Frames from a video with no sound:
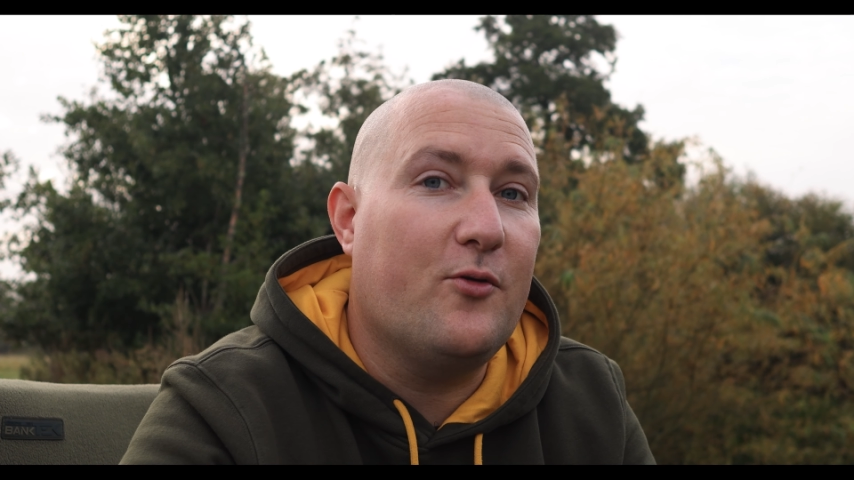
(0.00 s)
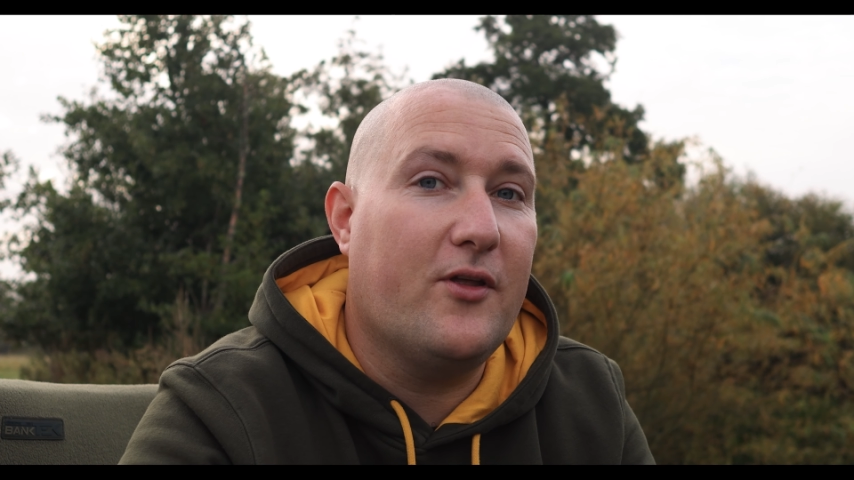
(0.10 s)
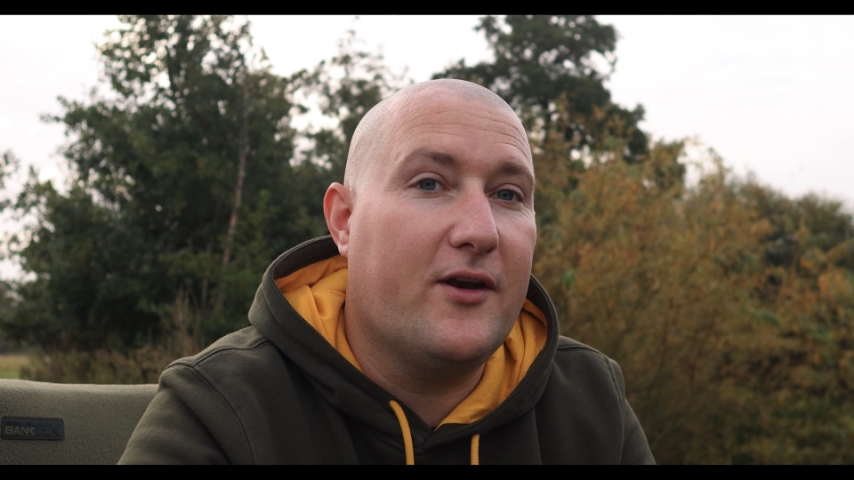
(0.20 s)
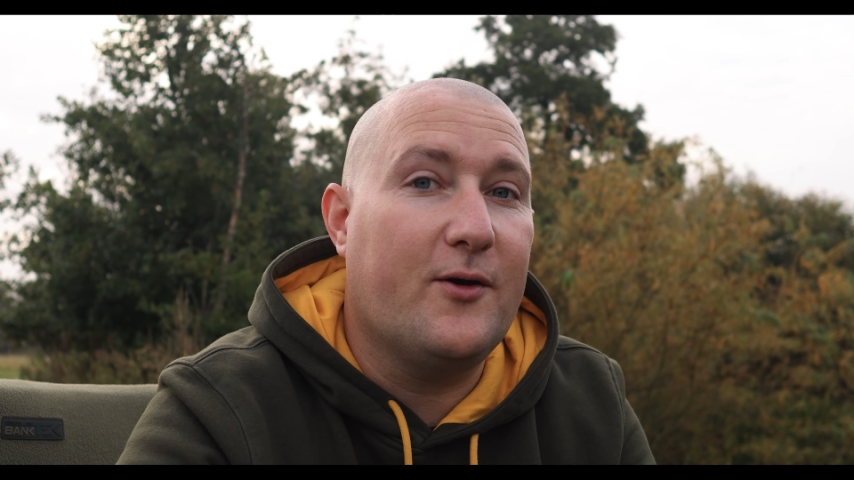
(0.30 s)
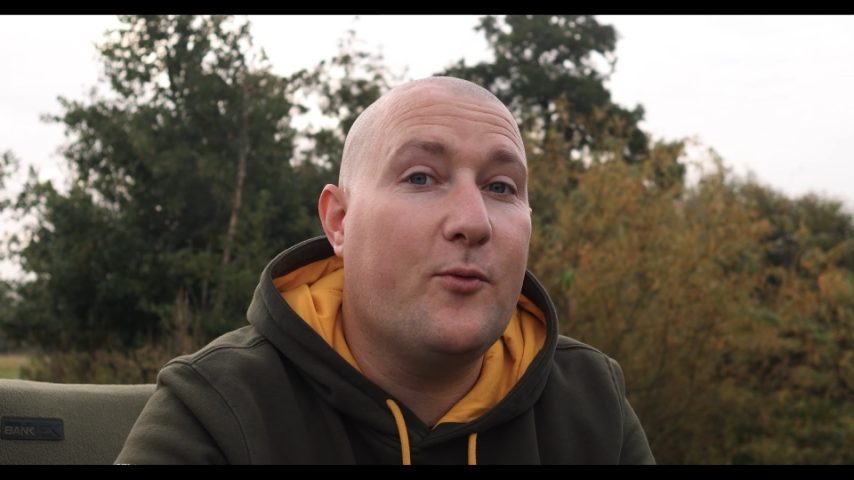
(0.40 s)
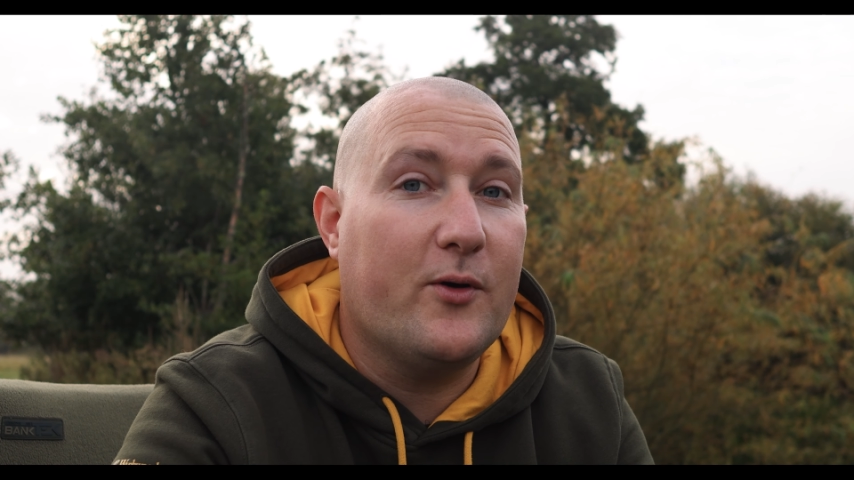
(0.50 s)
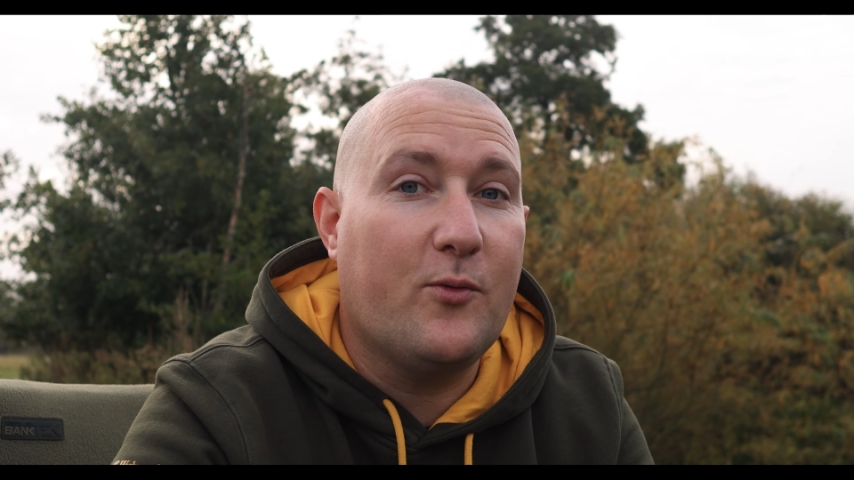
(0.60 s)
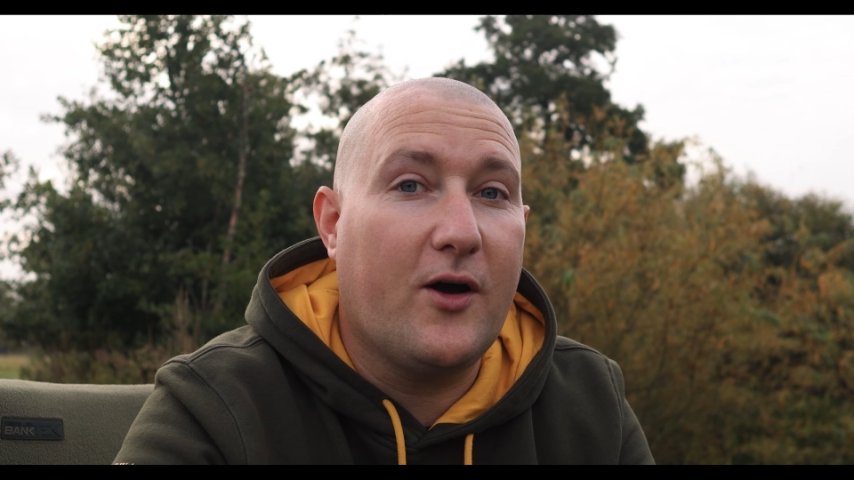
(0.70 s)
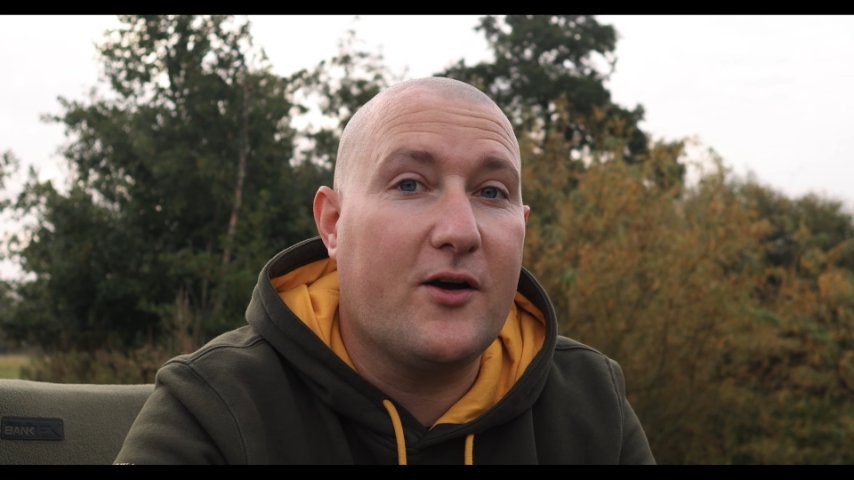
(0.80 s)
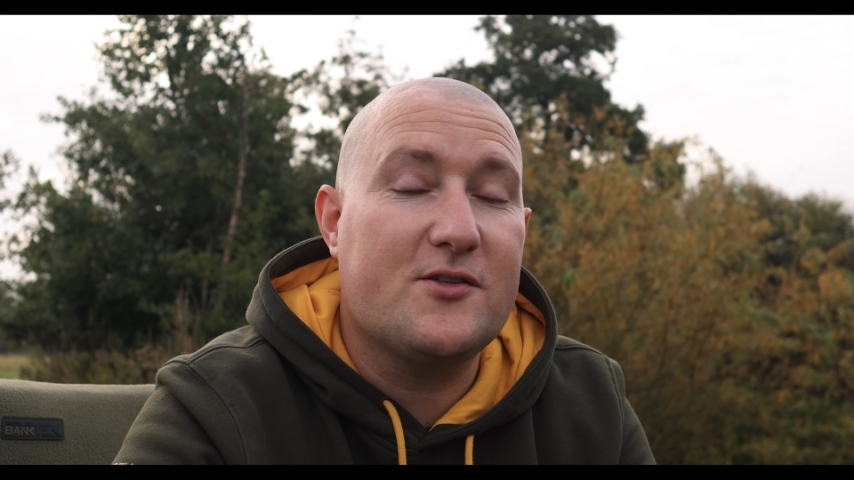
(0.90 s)
that it will
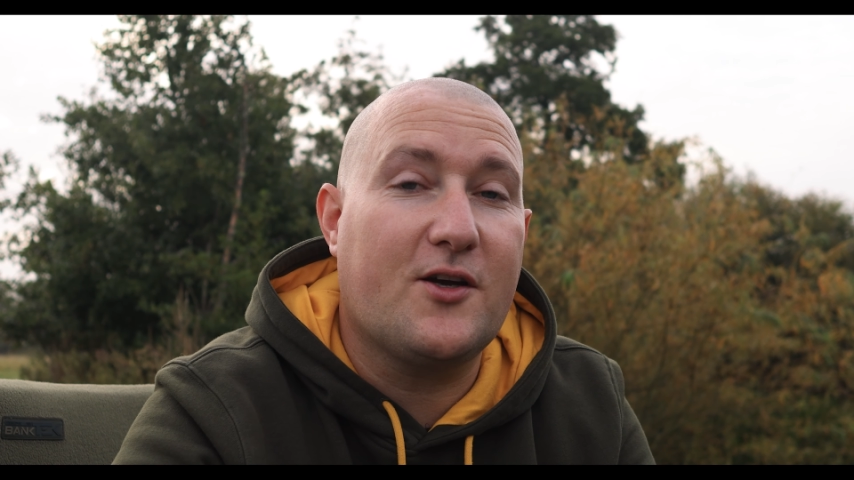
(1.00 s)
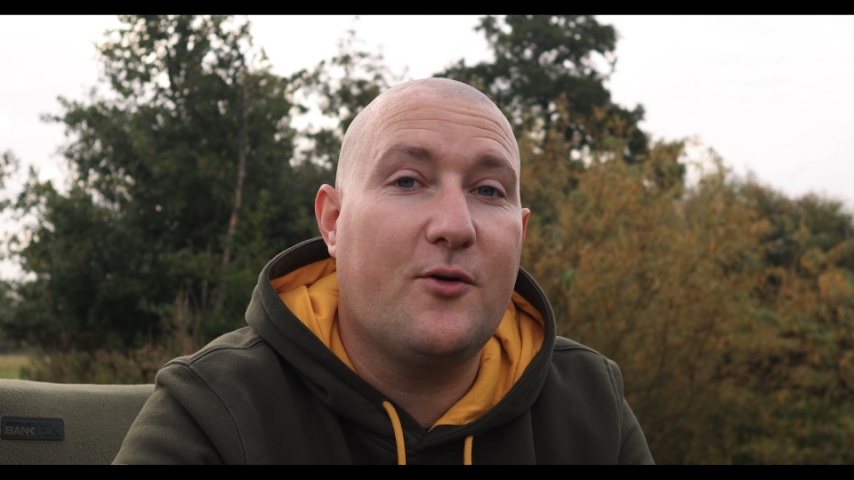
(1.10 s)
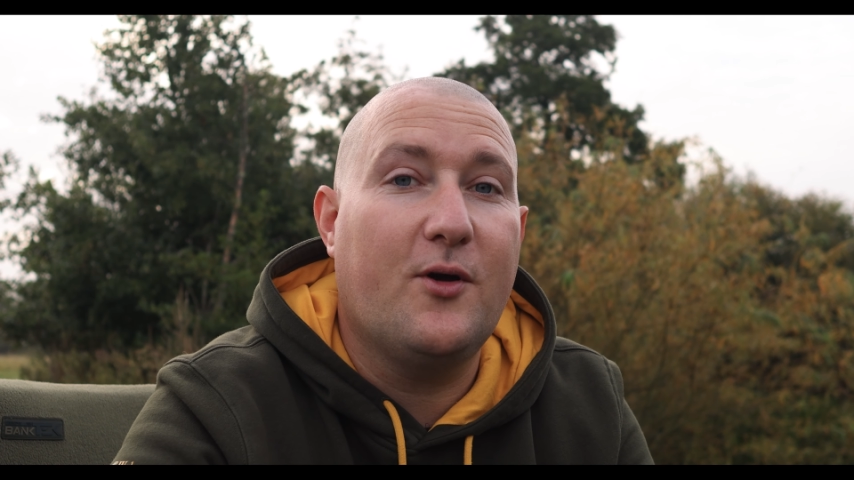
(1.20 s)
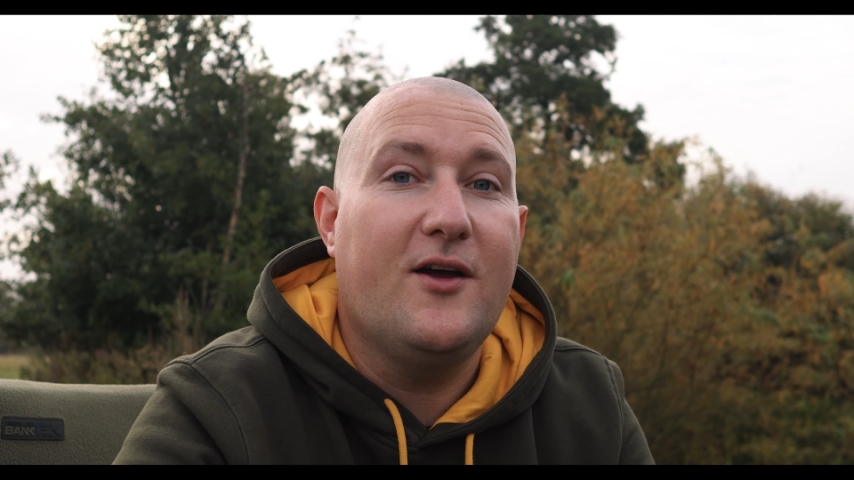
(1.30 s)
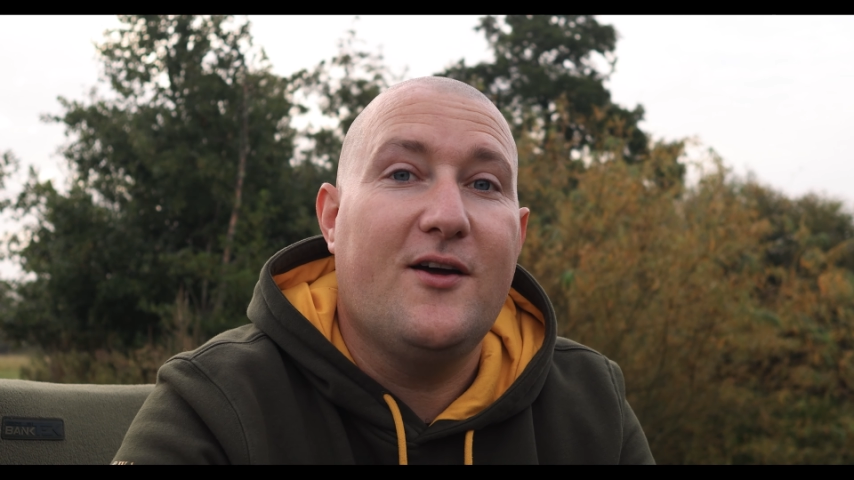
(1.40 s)
work, so